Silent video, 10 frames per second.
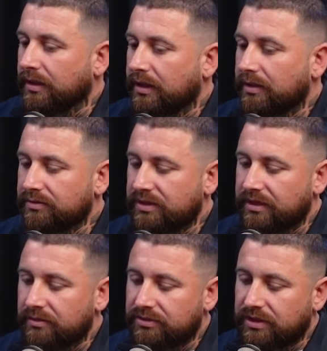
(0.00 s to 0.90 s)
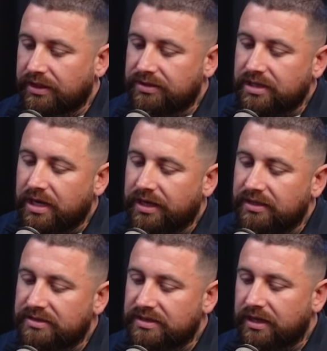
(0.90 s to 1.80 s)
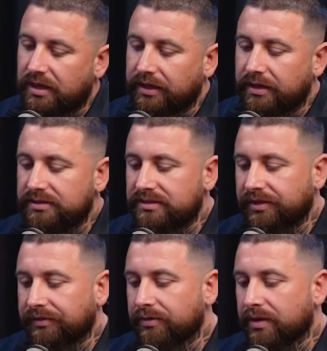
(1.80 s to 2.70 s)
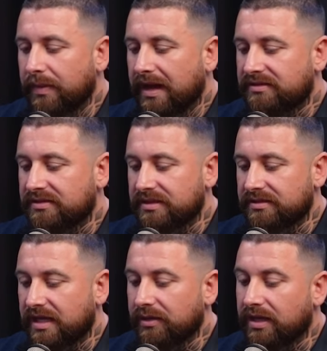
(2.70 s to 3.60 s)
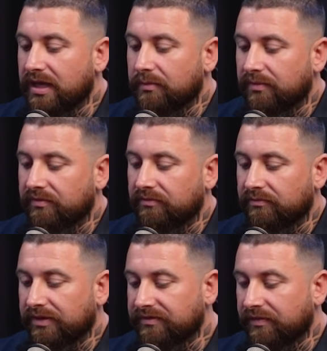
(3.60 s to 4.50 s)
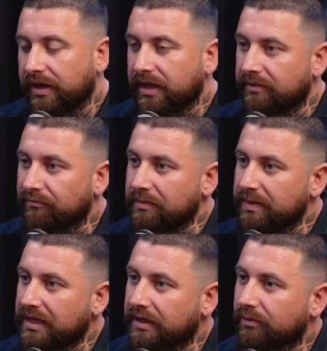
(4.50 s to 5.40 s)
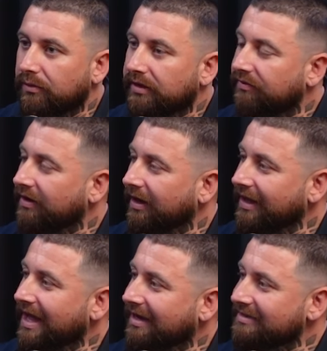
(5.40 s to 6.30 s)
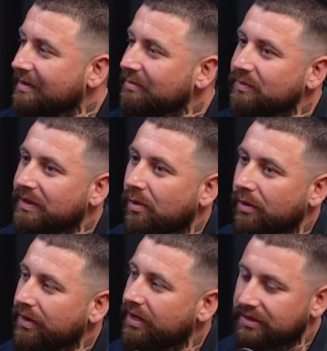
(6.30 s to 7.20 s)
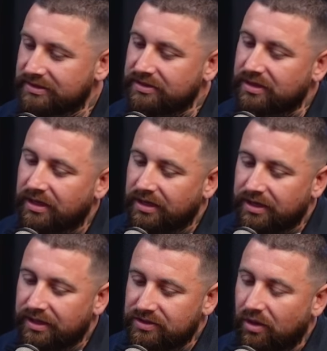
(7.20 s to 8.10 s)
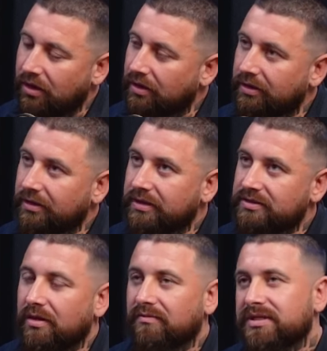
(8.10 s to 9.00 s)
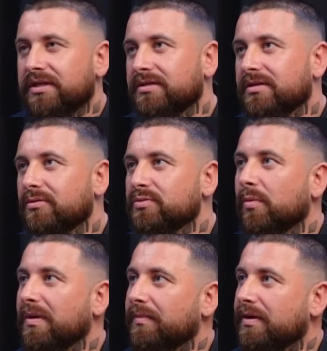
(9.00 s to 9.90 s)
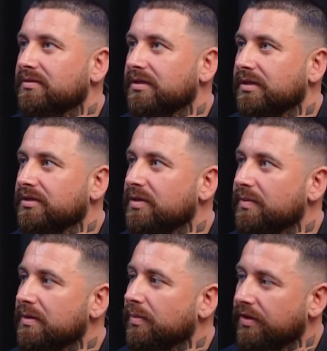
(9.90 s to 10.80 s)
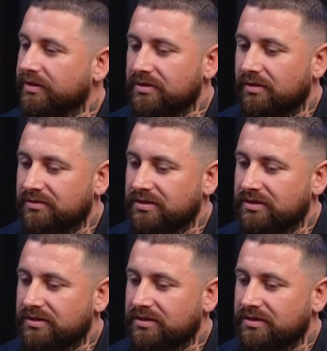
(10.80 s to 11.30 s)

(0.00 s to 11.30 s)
In those in those like circuits, is there like serial competitors that you keep refighting and rebeating or anything like that? Because that must be quite weird. Because it's there's not there's obviously there's loads more black belts than you used to be, but there's not